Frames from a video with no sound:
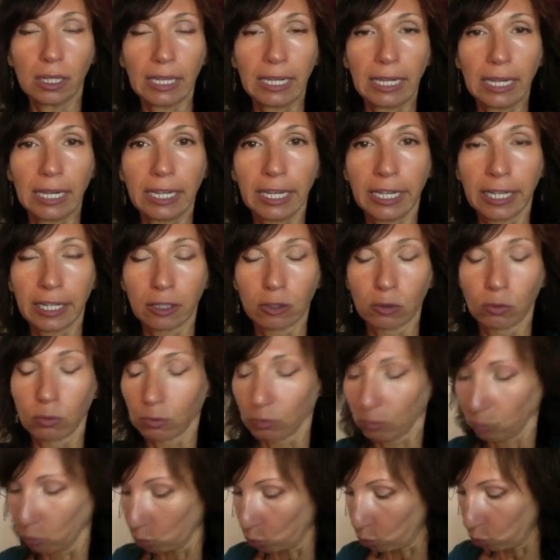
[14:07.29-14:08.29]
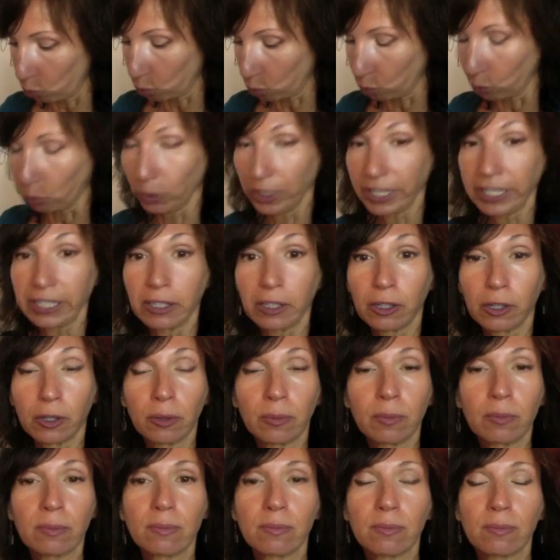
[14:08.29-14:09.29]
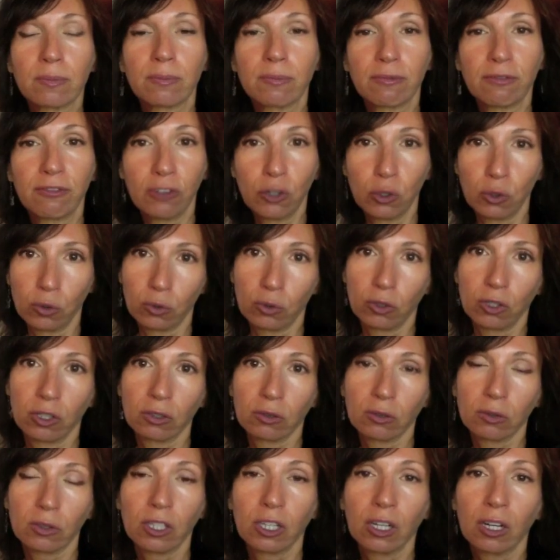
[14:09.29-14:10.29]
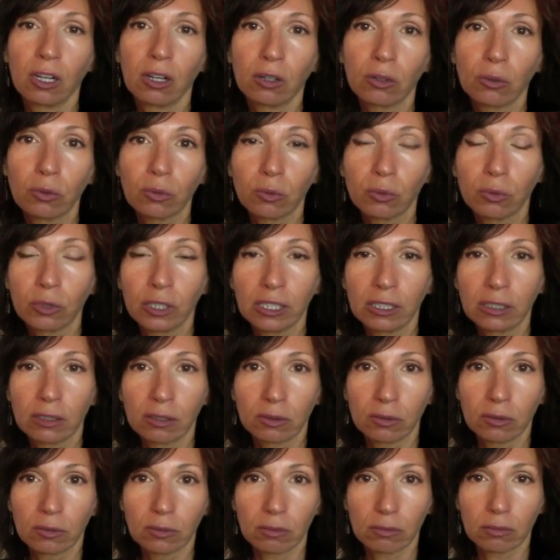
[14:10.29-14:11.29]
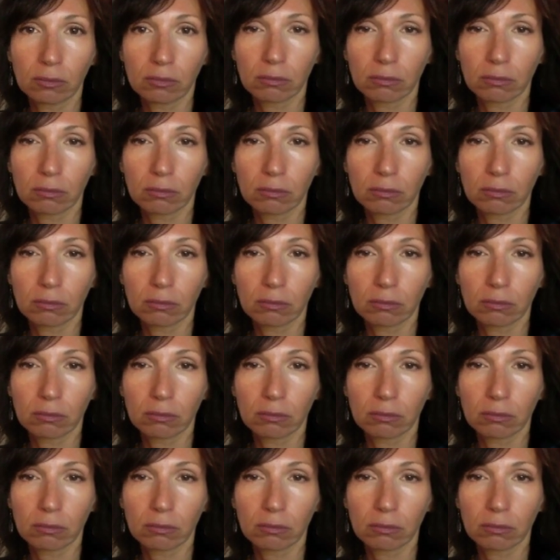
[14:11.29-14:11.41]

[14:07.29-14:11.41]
eating real food, you know, real